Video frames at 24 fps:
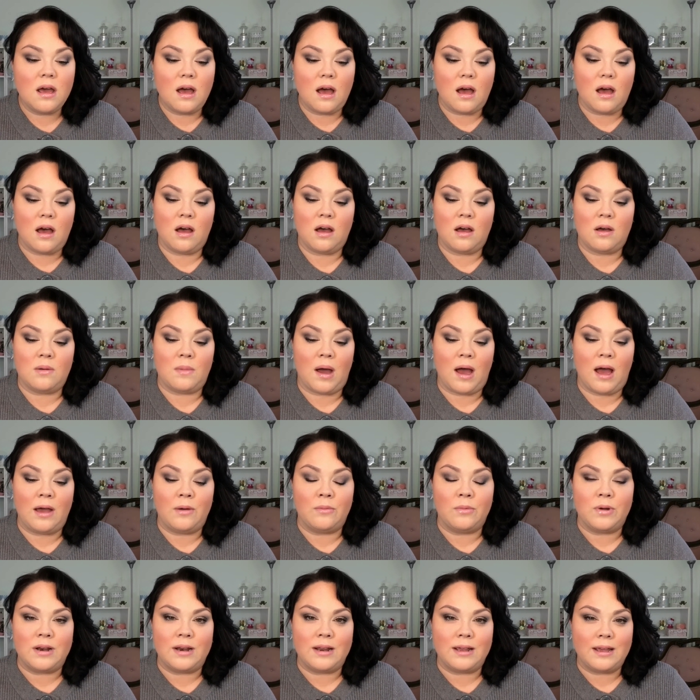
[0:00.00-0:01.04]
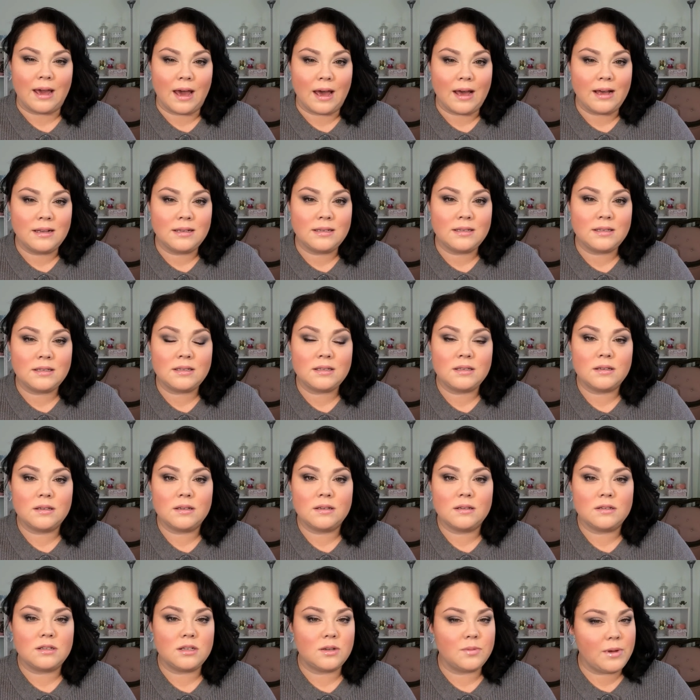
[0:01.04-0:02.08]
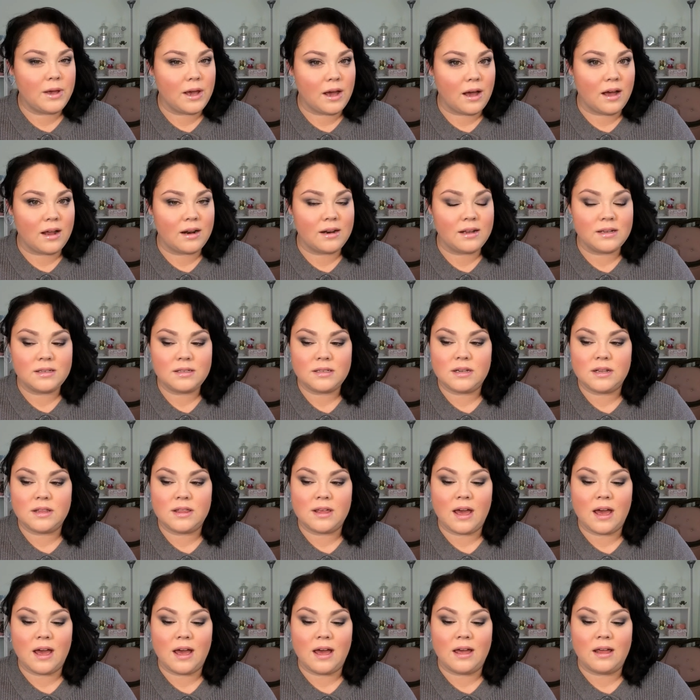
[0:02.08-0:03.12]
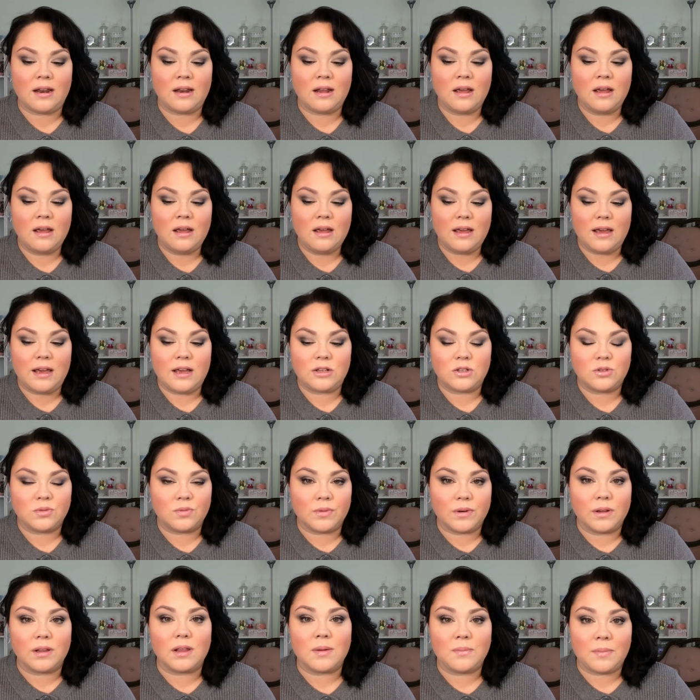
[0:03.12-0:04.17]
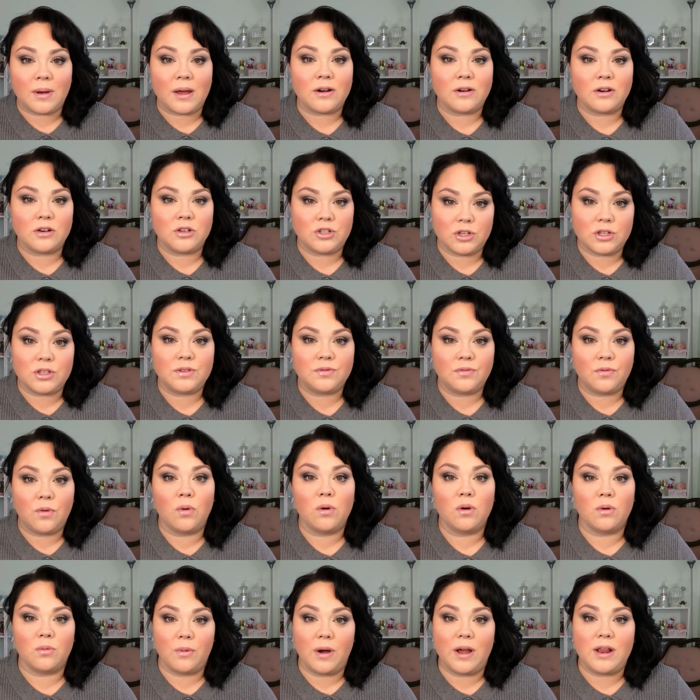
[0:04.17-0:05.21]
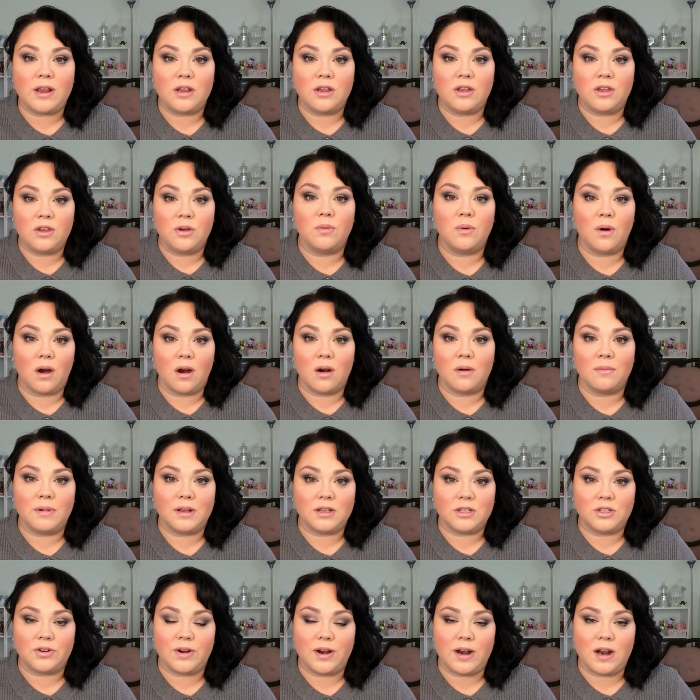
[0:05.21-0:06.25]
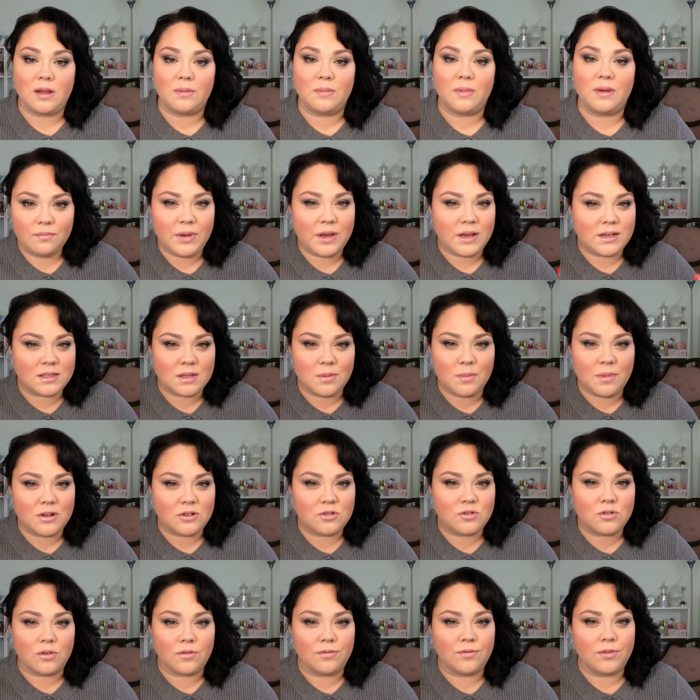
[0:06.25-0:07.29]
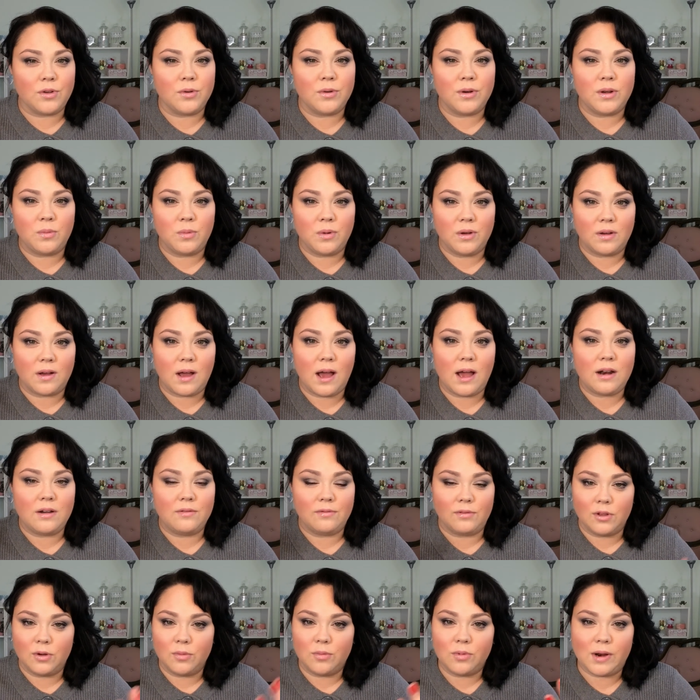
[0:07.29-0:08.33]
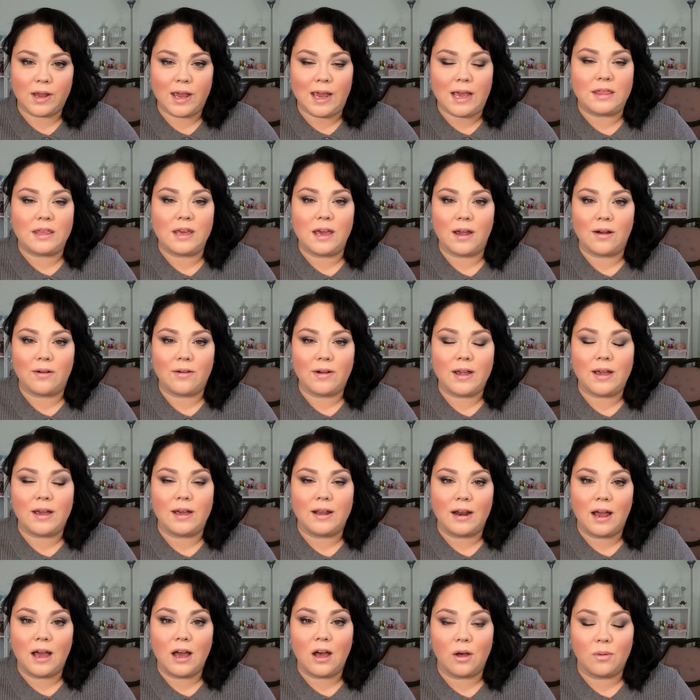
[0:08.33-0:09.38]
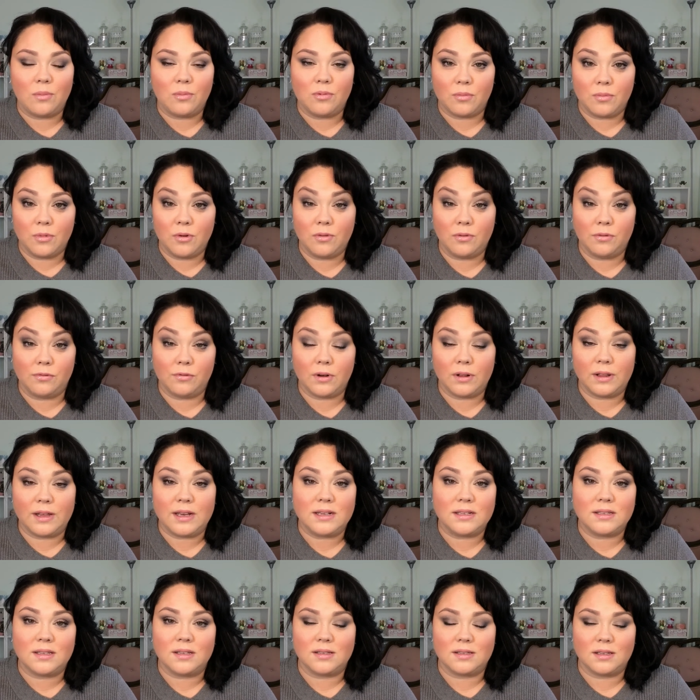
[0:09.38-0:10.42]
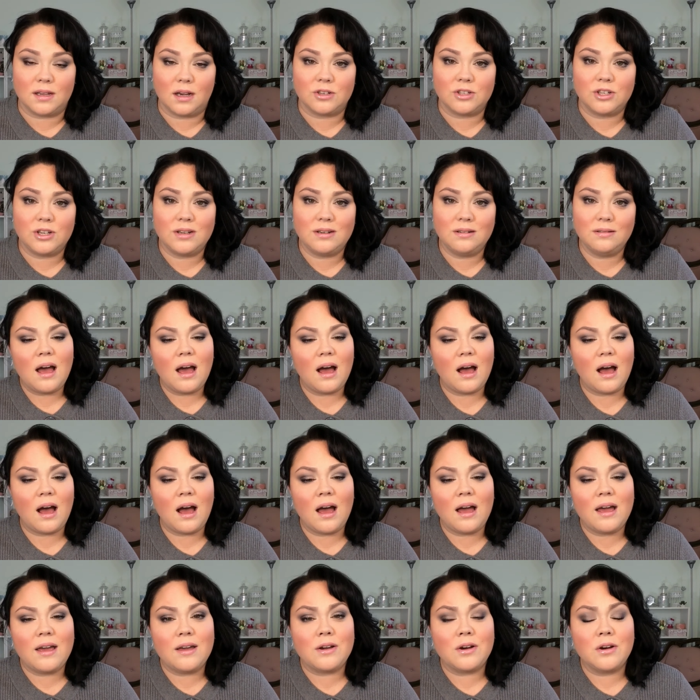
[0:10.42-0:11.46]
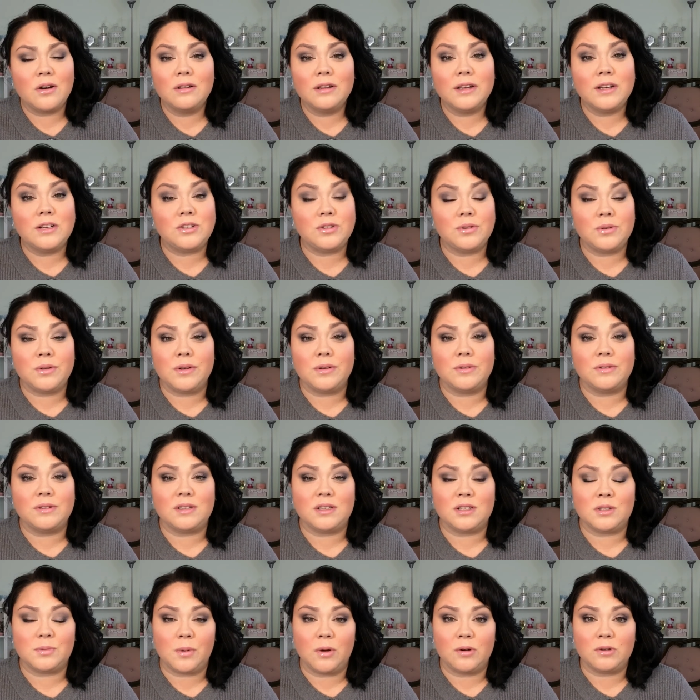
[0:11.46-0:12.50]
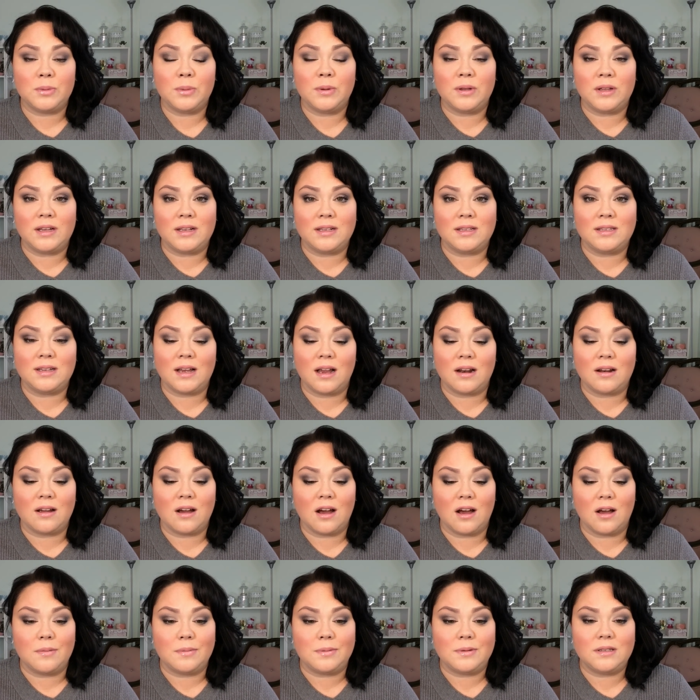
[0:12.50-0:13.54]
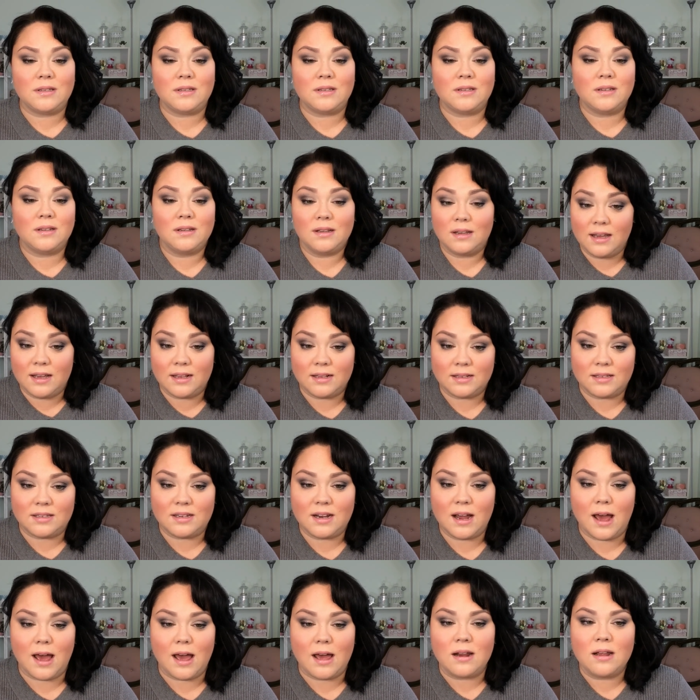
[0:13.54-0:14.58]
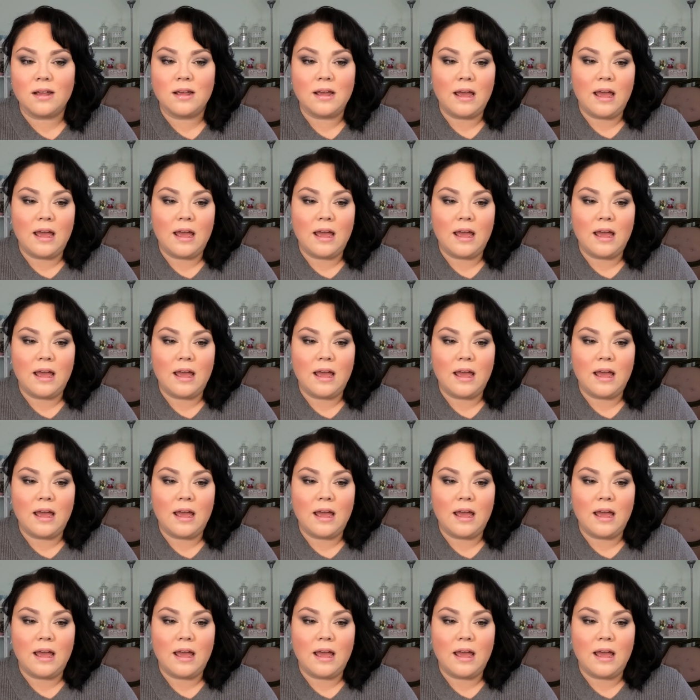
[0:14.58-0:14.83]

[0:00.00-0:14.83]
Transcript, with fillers: Um, I would guess, to be honest, that it's really better just for when you are menstruating, because the menstrual fluid will kind of lubricate the area and help remove, release the suction. I currently do use disposable Instead cups instead,